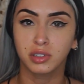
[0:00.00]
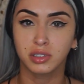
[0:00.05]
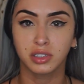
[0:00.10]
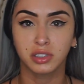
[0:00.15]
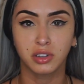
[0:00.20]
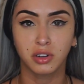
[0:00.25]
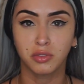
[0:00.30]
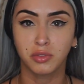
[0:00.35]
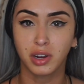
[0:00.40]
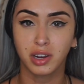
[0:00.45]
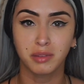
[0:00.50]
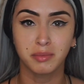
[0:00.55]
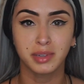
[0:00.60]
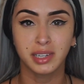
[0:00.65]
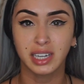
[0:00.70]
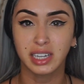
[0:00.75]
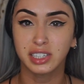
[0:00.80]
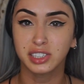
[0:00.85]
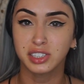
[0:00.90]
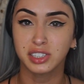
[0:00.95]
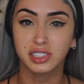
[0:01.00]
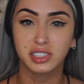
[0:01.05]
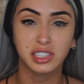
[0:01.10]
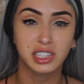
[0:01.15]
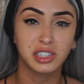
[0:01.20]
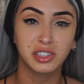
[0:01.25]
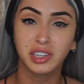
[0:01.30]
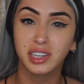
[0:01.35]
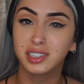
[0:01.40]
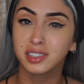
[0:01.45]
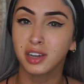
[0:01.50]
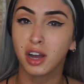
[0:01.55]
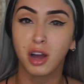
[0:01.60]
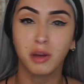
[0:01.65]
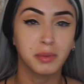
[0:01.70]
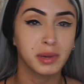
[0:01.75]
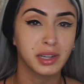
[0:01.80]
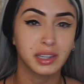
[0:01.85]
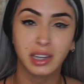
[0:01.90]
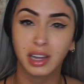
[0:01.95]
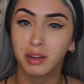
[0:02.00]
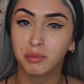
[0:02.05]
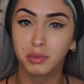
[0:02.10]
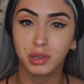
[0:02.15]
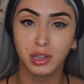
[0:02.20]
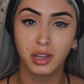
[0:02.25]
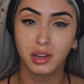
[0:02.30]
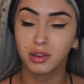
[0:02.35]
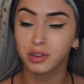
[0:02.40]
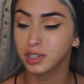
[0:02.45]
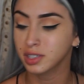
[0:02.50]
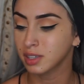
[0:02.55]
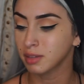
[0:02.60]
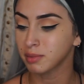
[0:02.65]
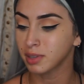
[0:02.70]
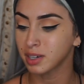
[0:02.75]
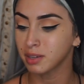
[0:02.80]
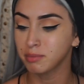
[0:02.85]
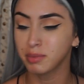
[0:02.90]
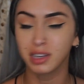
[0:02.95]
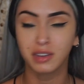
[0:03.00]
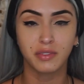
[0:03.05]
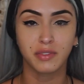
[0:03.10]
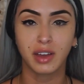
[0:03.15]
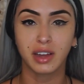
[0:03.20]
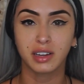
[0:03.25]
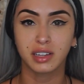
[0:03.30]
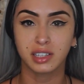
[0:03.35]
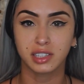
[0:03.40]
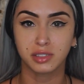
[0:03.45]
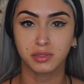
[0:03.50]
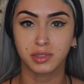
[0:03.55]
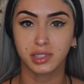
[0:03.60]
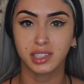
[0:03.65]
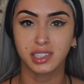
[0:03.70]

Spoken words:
you know, recommendations, can you guys comment down below, because I'm not a big fan of this one.